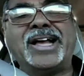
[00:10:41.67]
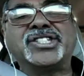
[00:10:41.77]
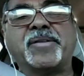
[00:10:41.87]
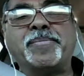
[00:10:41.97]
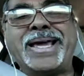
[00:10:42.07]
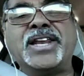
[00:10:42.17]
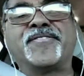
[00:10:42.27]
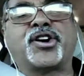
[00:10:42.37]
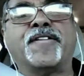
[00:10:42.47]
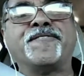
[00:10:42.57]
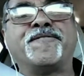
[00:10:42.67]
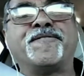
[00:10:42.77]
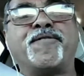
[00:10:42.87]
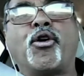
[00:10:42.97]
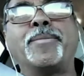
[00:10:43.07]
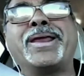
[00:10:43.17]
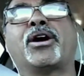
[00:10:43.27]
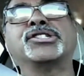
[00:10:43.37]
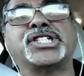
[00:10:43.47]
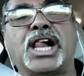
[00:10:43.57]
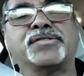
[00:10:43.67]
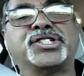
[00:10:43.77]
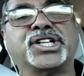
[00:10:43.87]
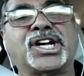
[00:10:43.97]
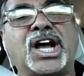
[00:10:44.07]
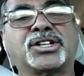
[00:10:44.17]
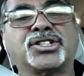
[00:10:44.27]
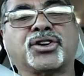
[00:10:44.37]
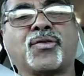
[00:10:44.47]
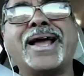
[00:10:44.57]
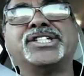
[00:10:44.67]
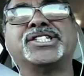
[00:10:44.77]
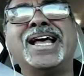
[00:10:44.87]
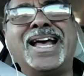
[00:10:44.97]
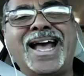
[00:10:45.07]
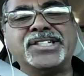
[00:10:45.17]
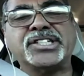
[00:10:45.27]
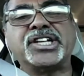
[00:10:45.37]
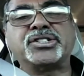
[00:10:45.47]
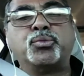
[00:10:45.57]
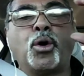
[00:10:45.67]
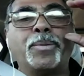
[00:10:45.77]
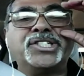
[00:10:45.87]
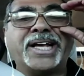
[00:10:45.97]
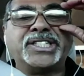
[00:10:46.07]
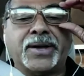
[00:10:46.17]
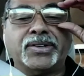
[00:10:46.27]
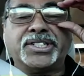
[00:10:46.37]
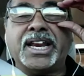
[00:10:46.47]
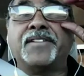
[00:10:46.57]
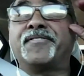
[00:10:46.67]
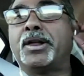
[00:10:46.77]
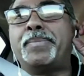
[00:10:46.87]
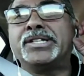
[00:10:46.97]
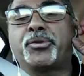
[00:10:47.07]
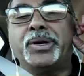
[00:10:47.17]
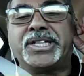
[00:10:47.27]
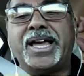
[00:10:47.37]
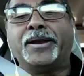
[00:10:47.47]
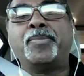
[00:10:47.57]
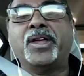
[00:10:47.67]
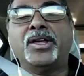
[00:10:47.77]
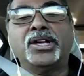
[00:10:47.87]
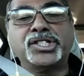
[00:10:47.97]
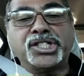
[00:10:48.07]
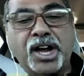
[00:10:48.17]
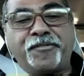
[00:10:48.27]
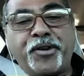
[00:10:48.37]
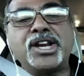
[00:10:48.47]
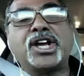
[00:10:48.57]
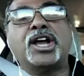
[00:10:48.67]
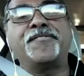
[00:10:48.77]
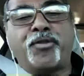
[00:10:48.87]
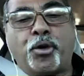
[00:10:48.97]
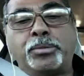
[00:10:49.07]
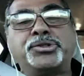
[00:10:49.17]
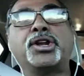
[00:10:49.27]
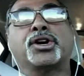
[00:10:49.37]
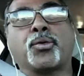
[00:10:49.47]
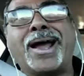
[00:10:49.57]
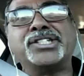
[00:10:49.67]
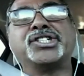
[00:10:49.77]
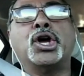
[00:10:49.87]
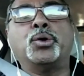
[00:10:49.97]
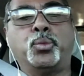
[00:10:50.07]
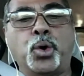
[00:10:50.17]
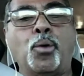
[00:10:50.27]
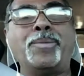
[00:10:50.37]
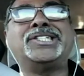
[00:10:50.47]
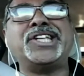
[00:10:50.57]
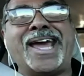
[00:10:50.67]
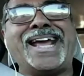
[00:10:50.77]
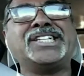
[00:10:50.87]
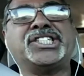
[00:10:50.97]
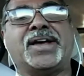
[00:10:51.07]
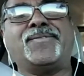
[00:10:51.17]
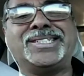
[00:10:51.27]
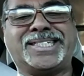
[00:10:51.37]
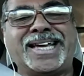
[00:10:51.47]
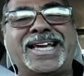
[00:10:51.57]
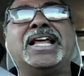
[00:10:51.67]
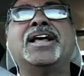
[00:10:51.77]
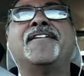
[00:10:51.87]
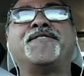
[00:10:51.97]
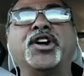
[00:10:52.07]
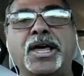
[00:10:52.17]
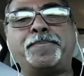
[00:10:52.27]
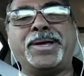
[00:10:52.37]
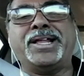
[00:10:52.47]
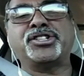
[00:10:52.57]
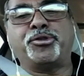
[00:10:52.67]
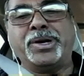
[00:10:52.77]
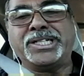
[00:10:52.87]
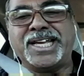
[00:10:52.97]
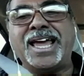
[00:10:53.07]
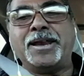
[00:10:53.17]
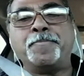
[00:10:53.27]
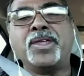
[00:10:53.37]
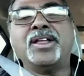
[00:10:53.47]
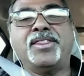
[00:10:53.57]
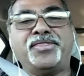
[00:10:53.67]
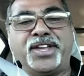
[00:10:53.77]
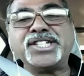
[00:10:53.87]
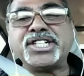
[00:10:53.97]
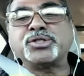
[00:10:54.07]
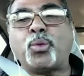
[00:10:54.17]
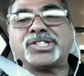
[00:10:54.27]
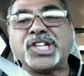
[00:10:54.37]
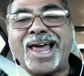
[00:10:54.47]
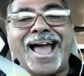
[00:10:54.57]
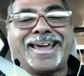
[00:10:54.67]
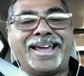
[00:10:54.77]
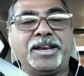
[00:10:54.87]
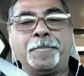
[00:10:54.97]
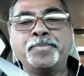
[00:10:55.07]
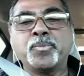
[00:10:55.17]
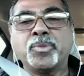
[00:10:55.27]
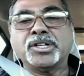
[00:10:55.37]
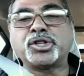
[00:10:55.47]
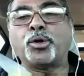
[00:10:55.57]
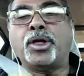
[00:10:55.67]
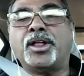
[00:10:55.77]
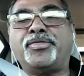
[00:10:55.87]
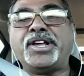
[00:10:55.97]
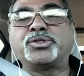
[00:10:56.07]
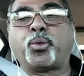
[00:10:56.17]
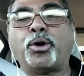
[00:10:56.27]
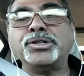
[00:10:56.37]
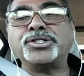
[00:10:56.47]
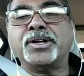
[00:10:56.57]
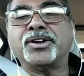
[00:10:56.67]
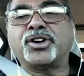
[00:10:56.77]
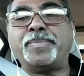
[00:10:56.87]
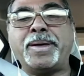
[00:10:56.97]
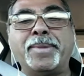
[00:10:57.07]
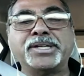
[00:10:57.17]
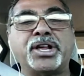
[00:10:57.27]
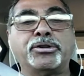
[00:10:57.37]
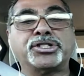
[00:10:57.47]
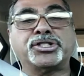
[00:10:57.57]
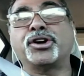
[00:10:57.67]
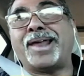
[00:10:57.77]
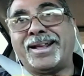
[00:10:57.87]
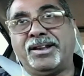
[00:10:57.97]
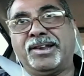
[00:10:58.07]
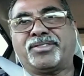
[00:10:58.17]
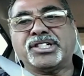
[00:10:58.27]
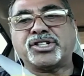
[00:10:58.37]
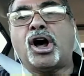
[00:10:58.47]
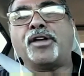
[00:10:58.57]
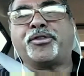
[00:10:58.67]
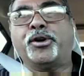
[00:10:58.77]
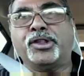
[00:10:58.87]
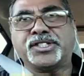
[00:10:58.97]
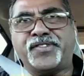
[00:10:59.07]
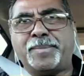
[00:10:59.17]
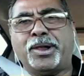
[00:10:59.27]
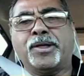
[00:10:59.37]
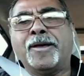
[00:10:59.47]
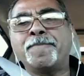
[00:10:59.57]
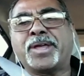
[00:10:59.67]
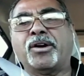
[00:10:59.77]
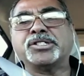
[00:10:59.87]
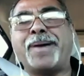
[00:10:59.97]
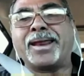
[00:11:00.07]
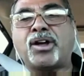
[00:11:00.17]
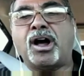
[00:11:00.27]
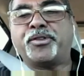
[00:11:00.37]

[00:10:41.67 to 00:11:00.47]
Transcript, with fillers: as a mean of conforming ourselves to Christ, as it says in Romans 8:17 and Philippians 3:10. Suffering conforms you to Christ, Romans 8:17, Philippians 3:10. This is what's lacking. So these words could be misunderstood, like this author, this female charismatic